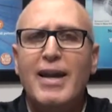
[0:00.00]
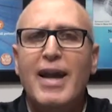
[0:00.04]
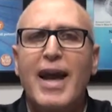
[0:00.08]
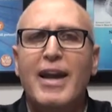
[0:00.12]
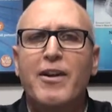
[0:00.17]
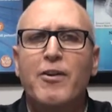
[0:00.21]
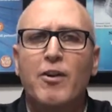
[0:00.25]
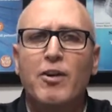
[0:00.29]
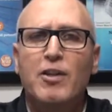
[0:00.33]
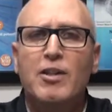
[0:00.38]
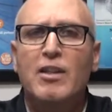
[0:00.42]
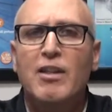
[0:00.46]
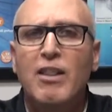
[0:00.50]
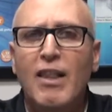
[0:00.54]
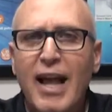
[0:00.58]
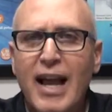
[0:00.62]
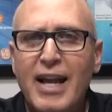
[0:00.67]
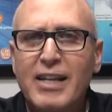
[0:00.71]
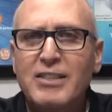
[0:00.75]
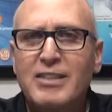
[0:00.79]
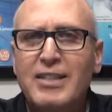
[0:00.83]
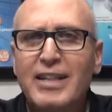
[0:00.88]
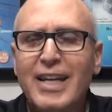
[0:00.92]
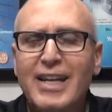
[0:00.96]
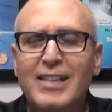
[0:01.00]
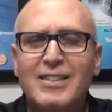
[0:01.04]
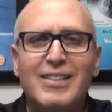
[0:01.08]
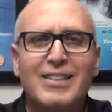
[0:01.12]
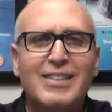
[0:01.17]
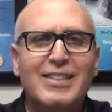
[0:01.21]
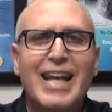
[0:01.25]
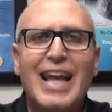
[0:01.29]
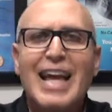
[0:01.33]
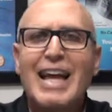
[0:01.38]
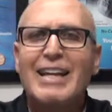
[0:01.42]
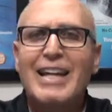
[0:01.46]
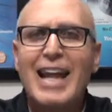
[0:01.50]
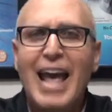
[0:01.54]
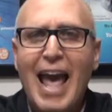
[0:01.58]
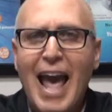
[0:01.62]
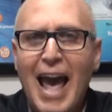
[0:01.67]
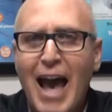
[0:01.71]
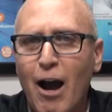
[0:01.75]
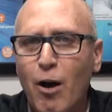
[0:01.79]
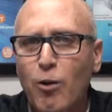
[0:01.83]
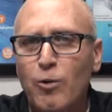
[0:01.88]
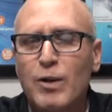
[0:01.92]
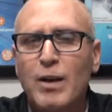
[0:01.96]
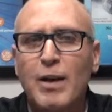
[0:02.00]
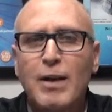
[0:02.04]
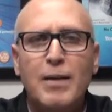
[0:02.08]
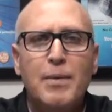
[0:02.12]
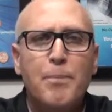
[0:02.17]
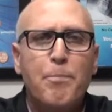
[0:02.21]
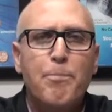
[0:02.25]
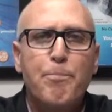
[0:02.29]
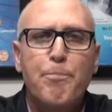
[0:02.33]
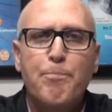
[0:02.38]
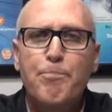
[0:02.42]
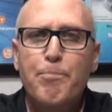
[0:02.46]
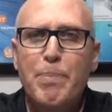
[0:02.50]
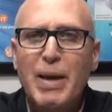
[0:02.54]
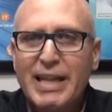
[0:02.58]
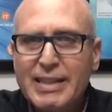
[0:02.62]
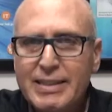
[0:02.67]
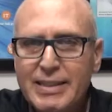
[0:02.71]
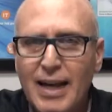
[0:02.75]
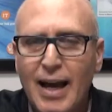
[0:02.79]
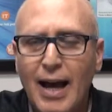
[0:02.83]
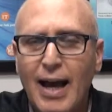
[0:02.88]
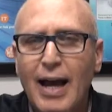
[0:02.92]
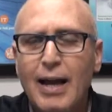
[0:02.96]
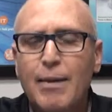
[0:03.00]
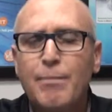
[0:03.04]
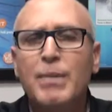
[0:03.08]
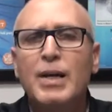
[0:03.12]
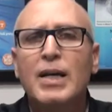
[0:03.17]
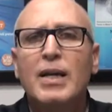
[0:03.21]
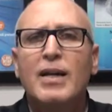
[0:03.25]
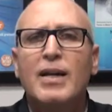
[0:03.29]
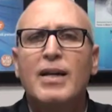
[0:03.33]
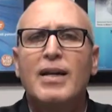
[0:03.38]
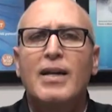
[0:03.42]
and are classy and stand out big time.